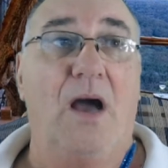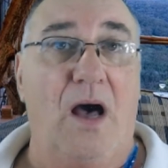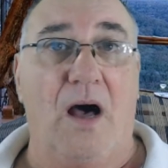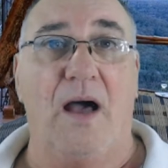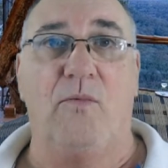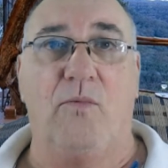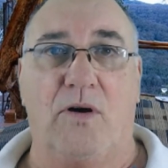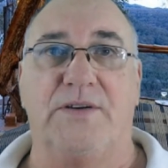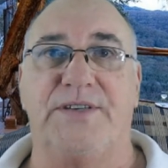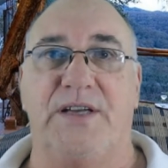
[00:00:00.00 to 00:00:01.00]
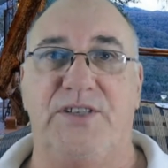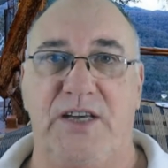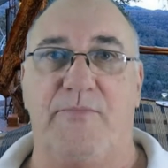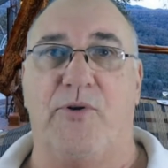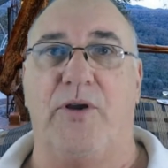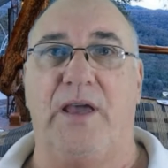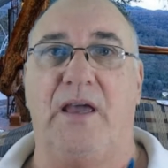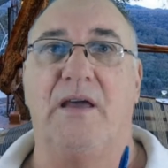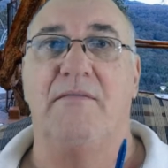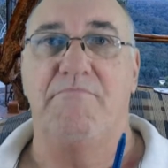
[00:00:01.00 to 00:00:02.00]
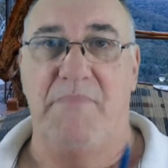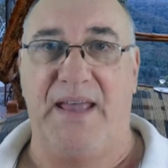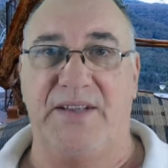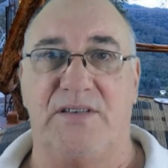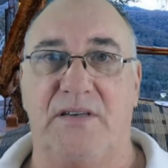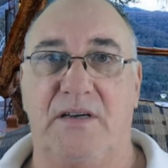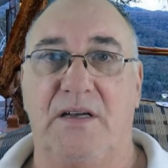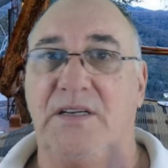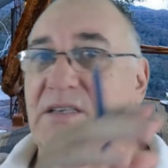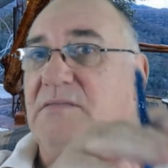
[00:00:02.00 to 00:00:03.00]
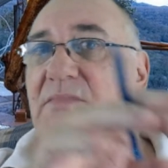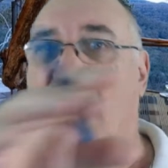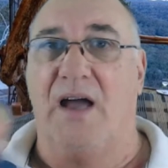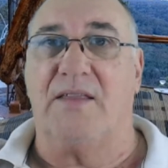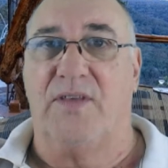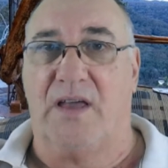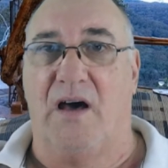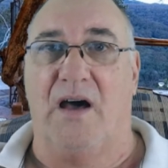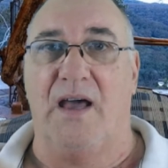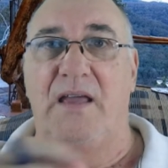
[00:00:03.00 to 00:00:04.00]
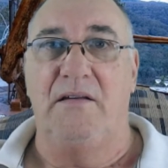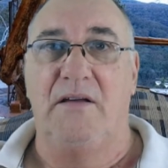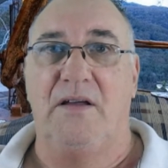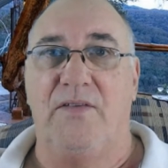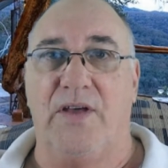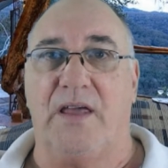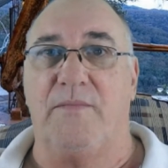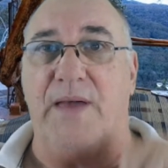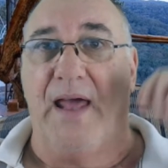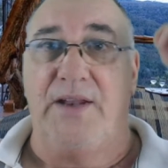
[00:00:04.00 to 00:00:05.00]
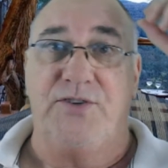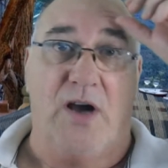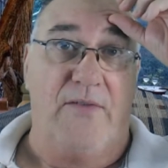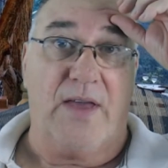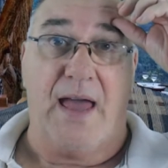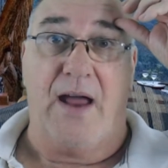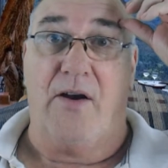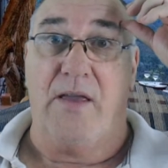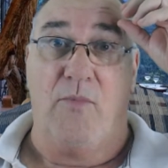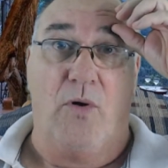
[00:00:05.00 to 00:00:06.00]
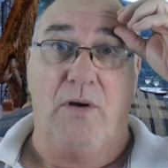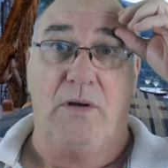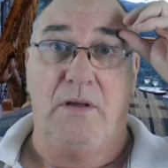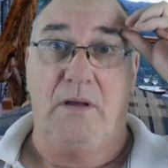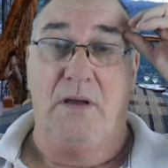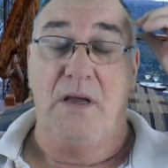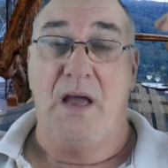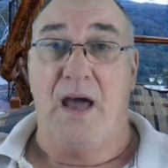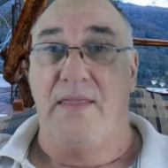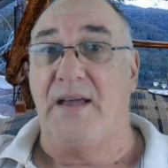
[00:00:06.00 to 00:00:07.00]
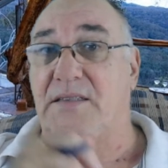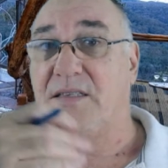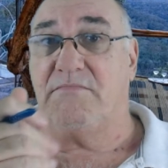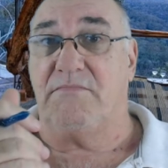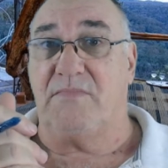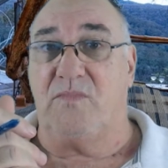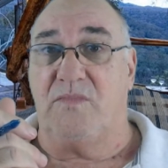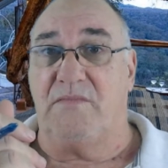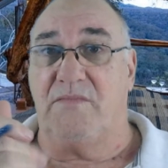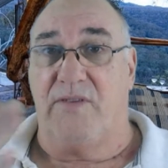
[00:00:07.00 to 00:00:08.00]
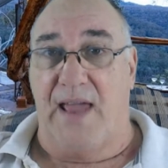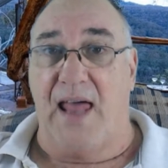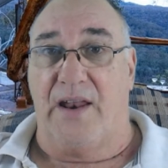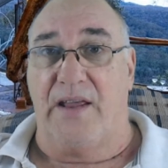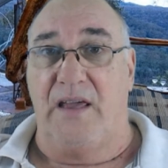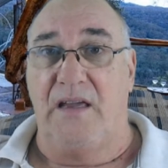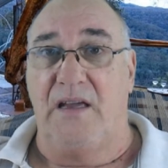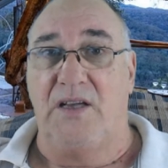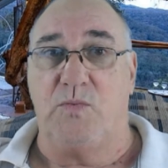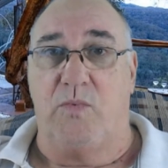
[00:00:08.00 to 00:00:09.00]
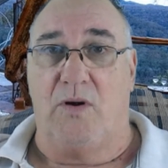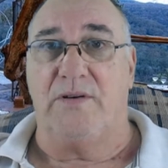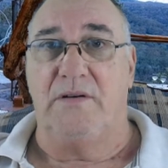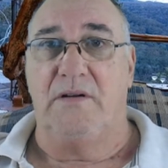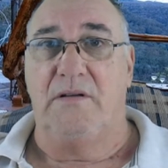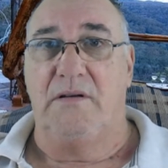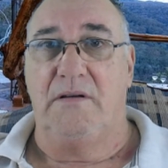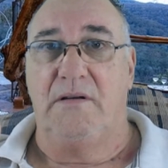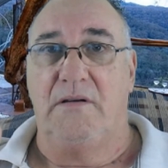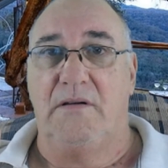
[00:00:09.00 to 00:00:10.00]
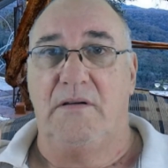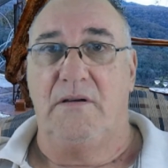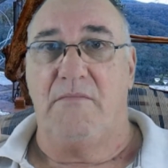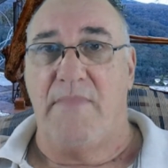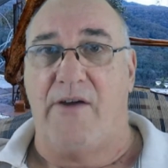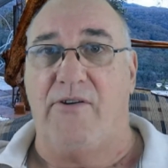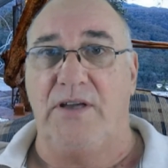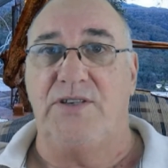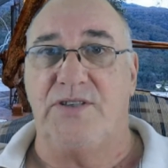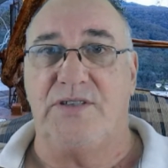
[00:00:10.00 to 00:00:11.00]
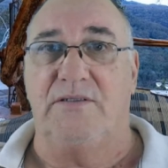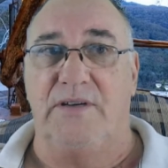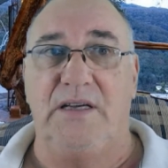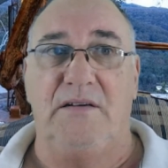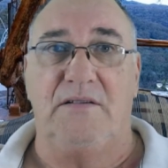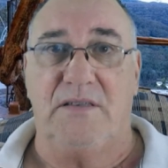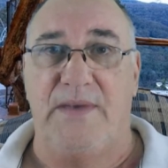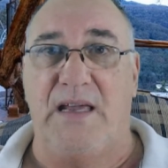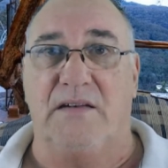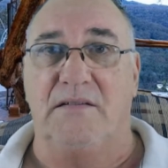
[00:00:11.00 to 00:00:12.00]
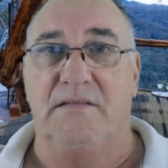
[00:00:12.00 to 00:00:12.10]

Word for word: I was a gibbering mess. Just like the guy that could barely drive the car anymore. And that's the reality is what marriage is doing to men.